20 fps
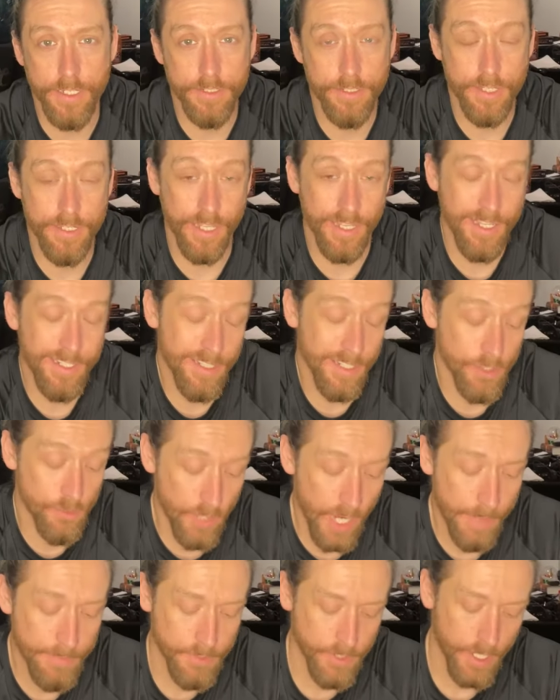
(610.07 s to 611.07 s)
It's a
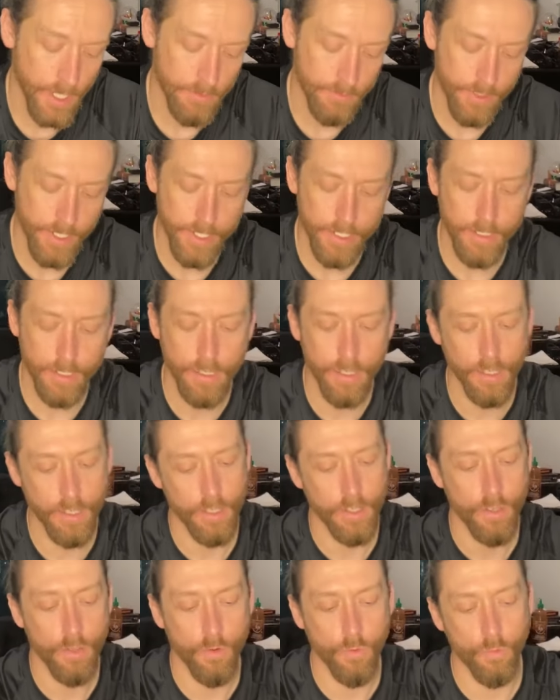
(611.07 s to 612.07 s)
drop shot rig
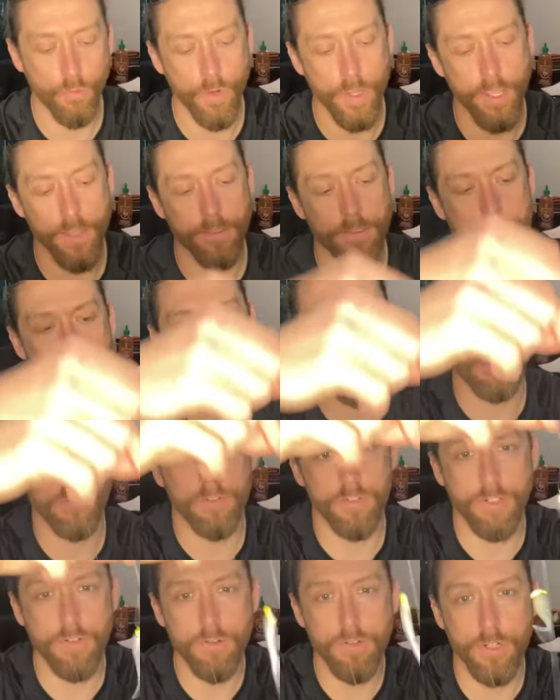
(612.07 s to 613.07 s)
with
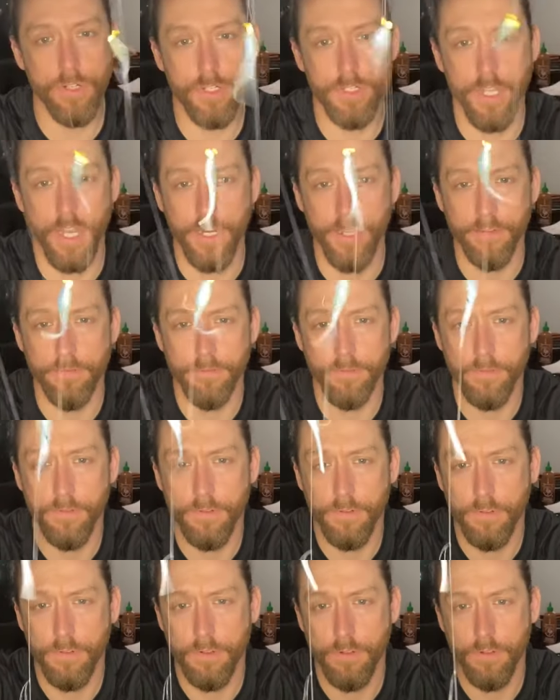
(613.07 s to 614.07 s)
2 hooks on it,
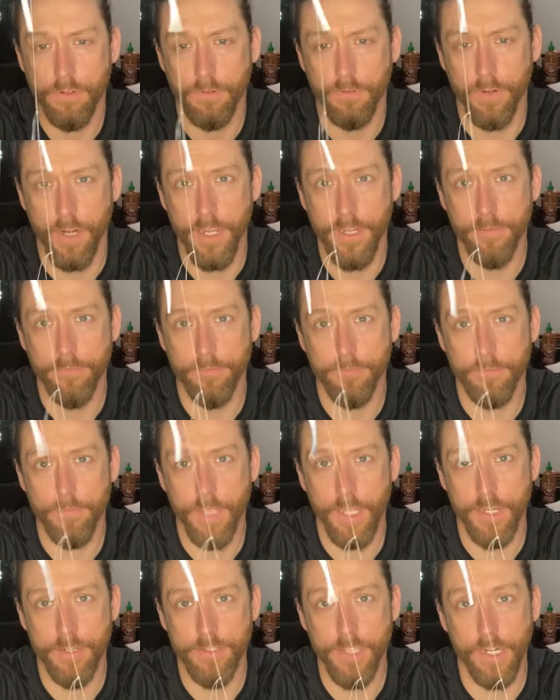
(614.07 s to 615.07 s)
right?
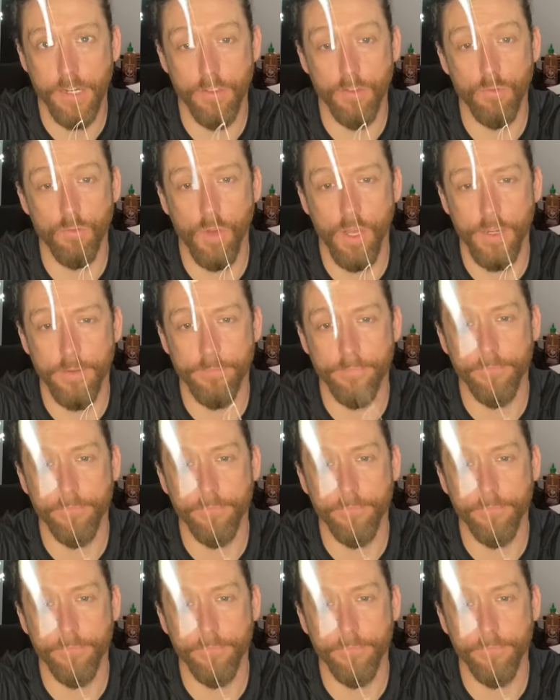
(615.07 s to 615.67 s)
Instead of the 1.